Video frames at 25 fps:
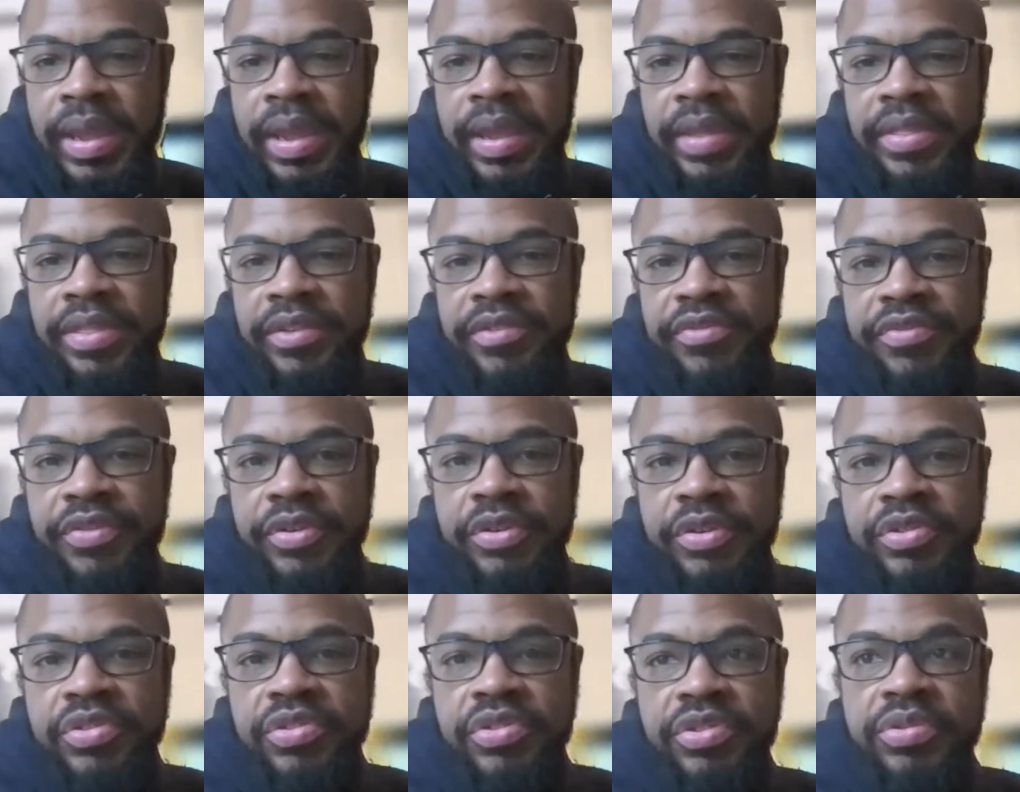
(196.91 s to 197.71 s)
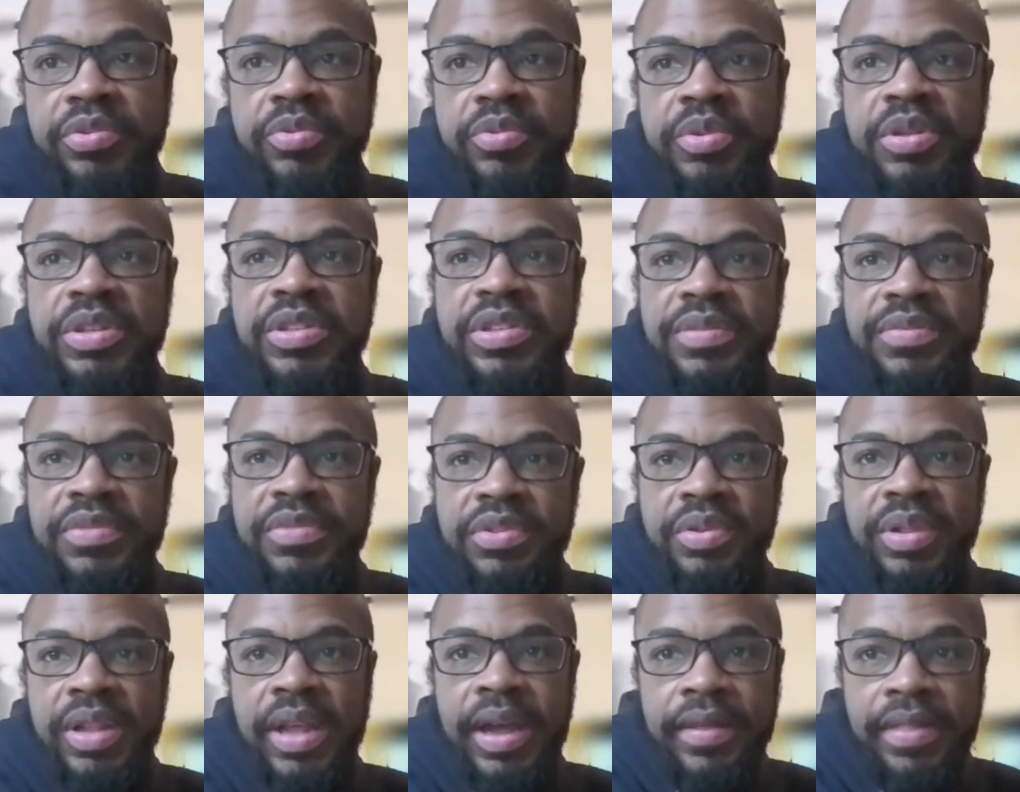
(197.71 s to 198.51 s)
and the first two weeks of
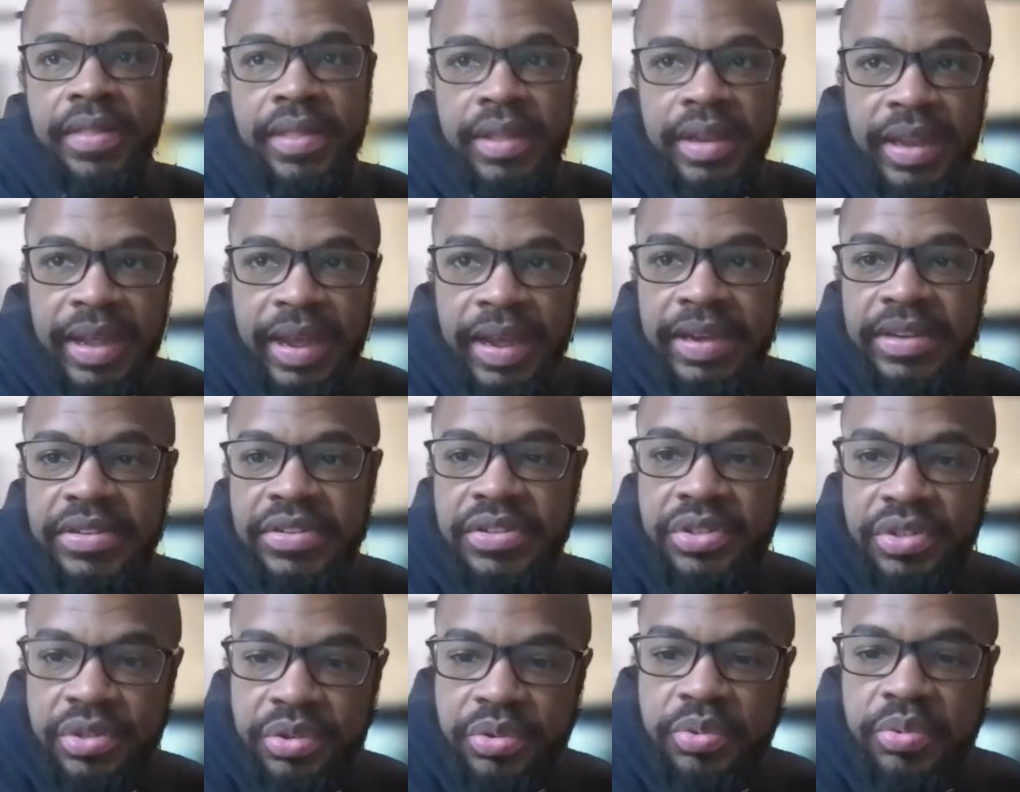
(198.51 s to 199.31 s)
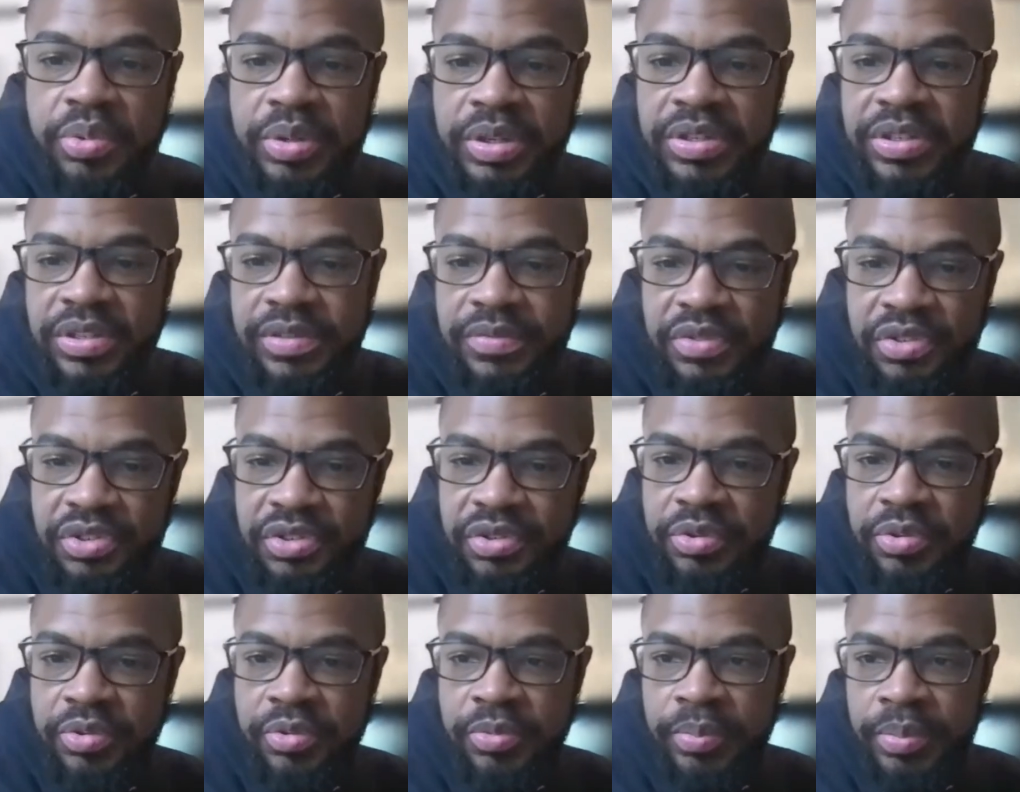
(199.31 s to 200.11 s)
July, the last two weeks of
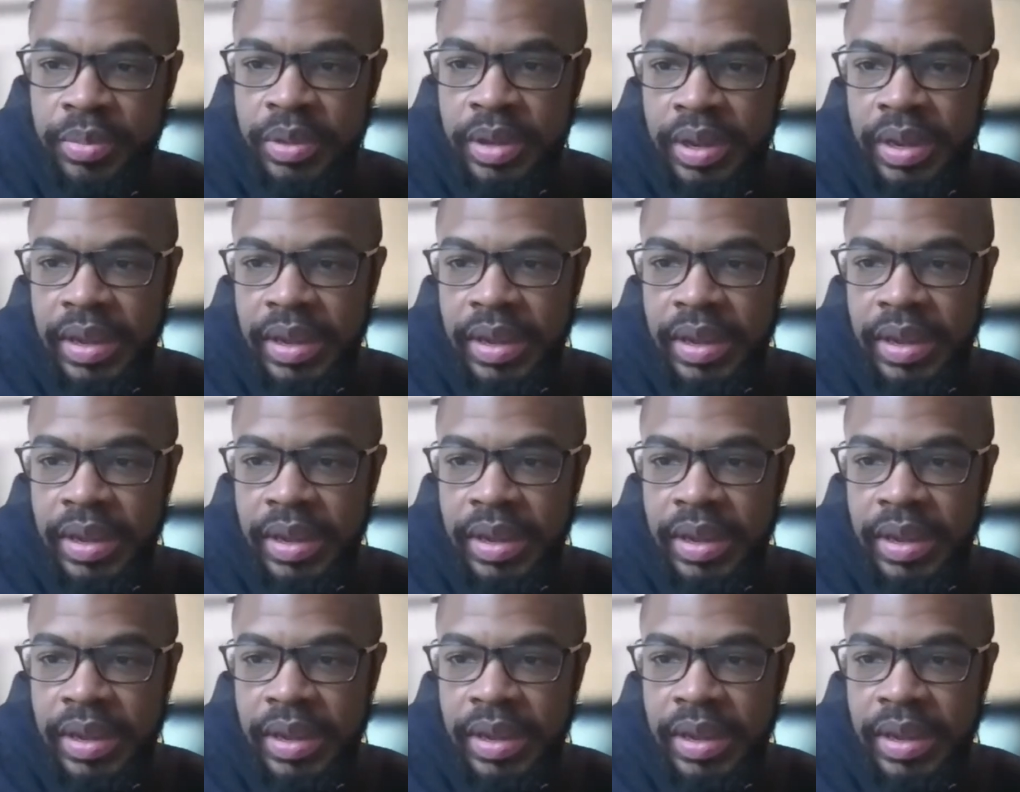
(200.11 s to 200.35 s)
June